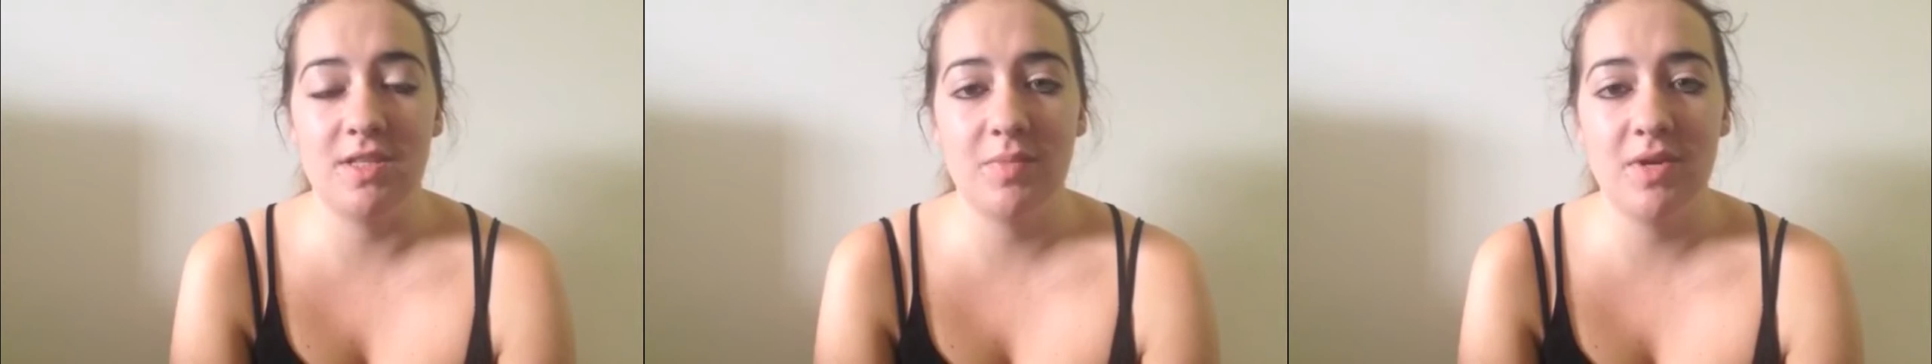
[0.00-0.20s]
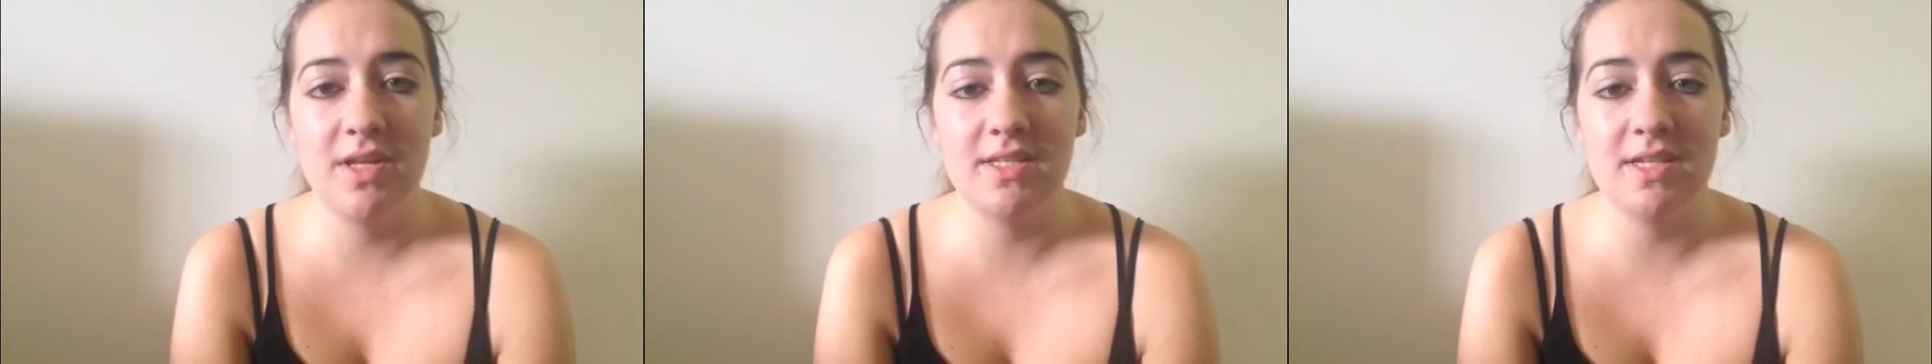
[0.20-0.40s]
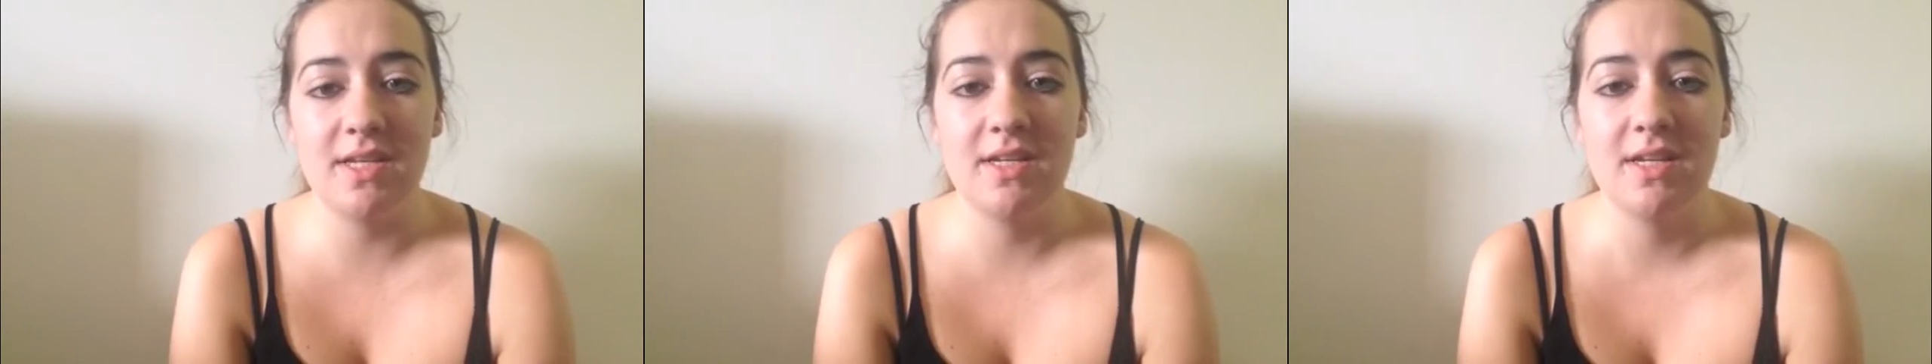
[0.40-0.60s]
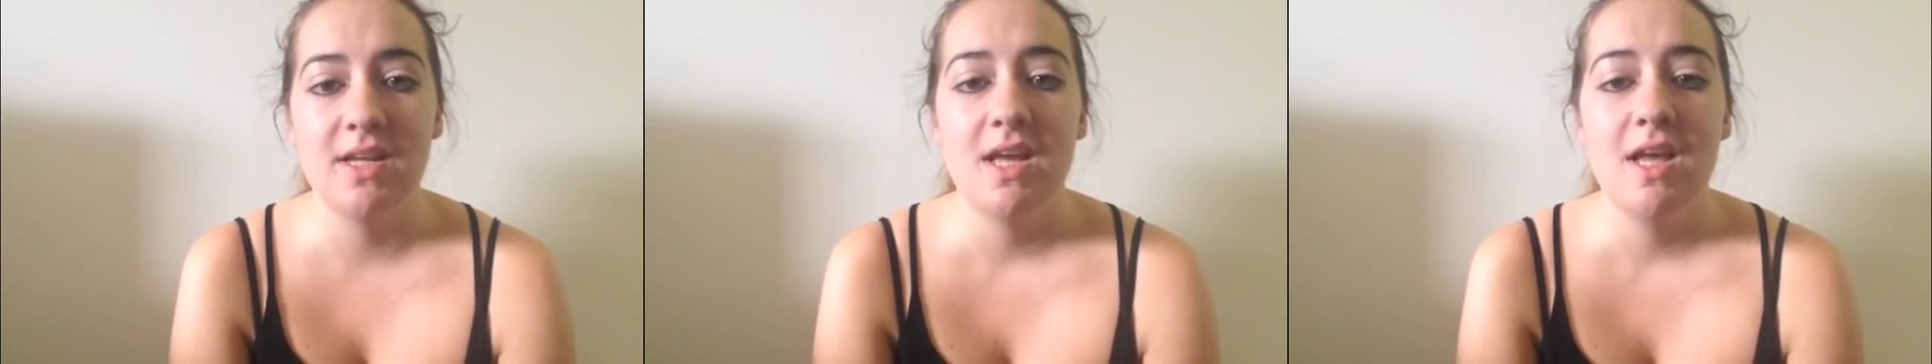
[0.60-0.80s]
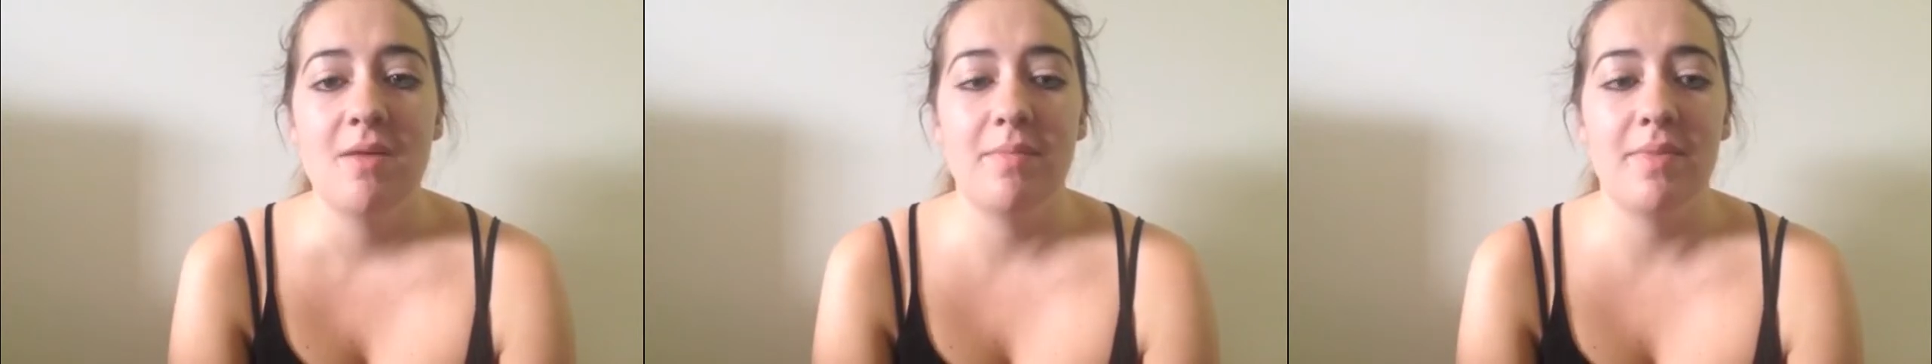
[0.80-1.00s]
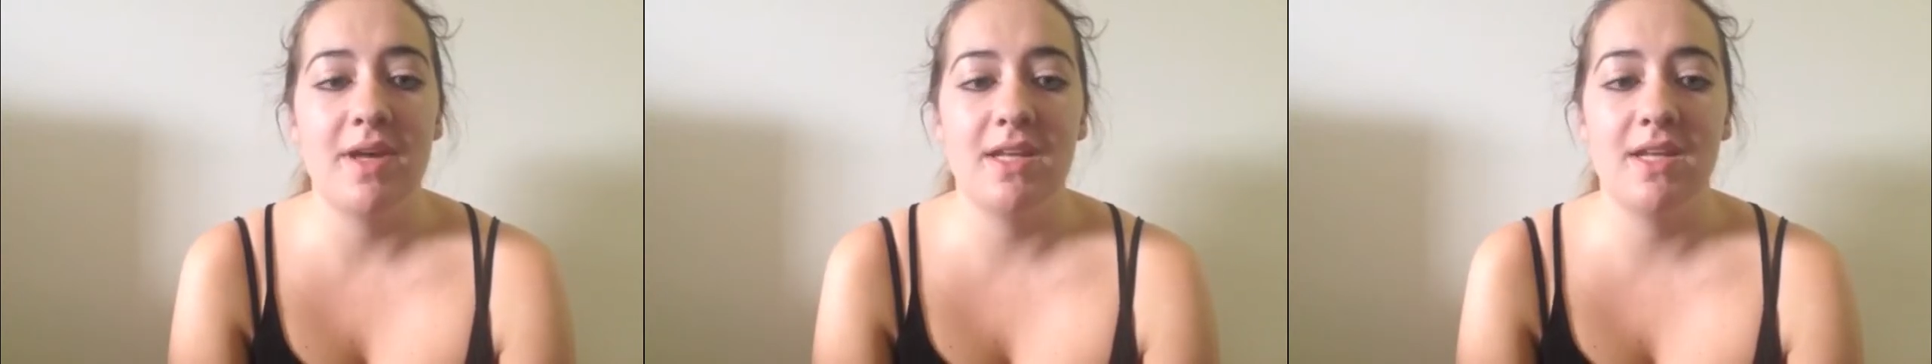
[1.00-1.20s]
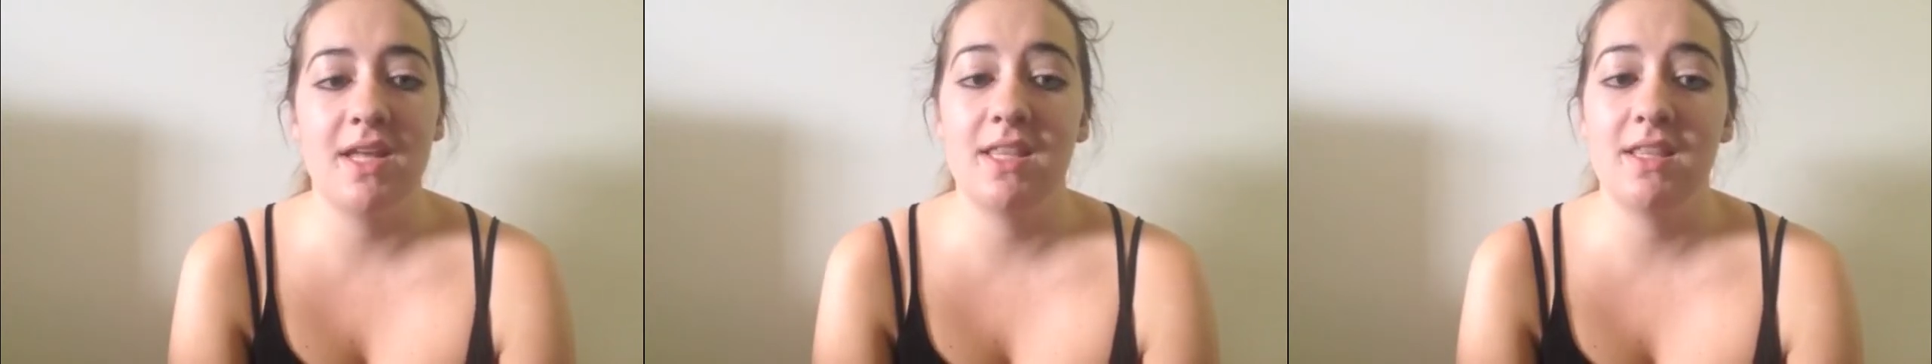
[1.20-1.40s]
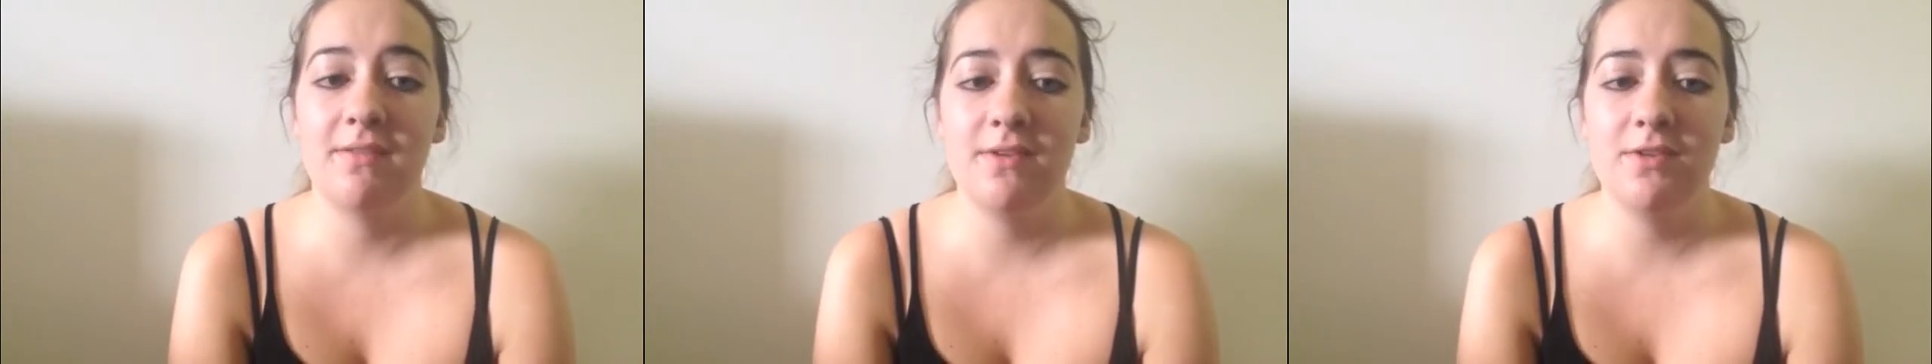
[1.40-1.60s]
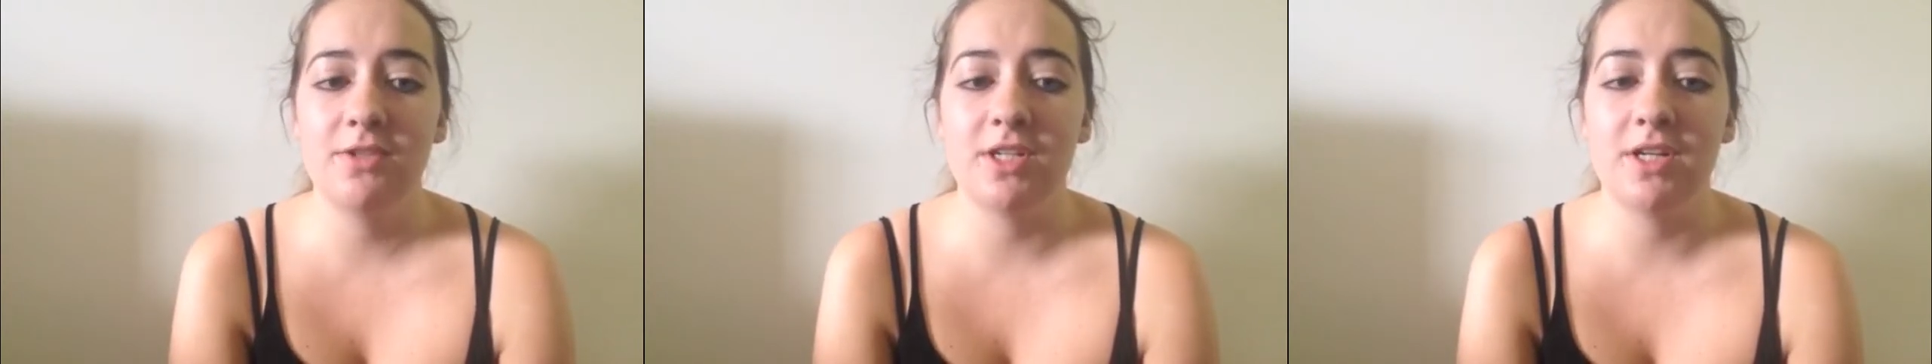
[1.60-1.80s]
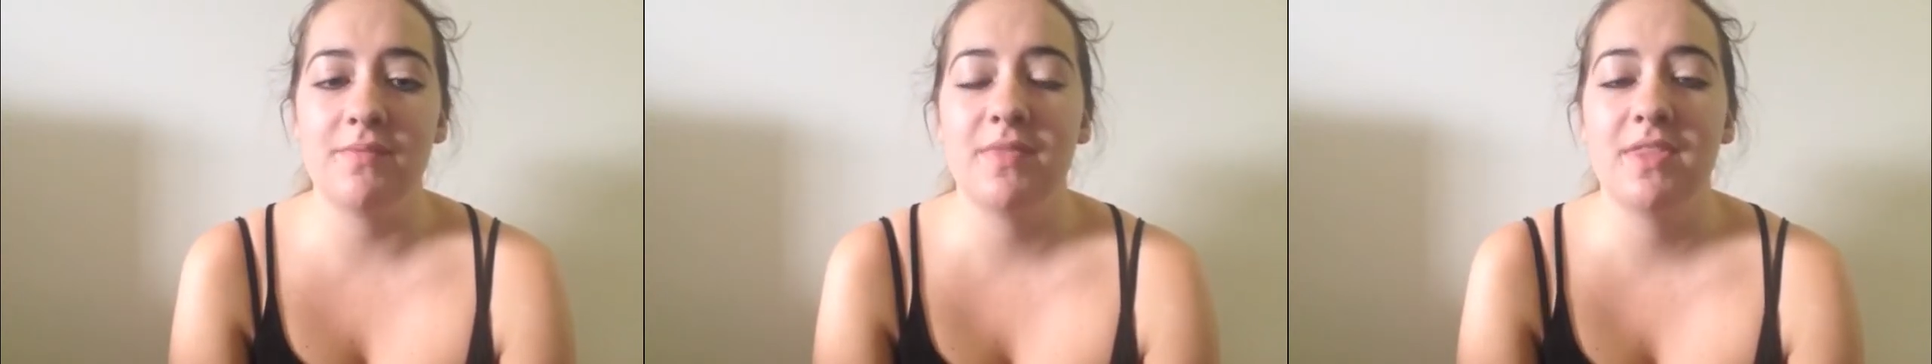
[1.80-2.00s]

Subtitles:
present, but in the future.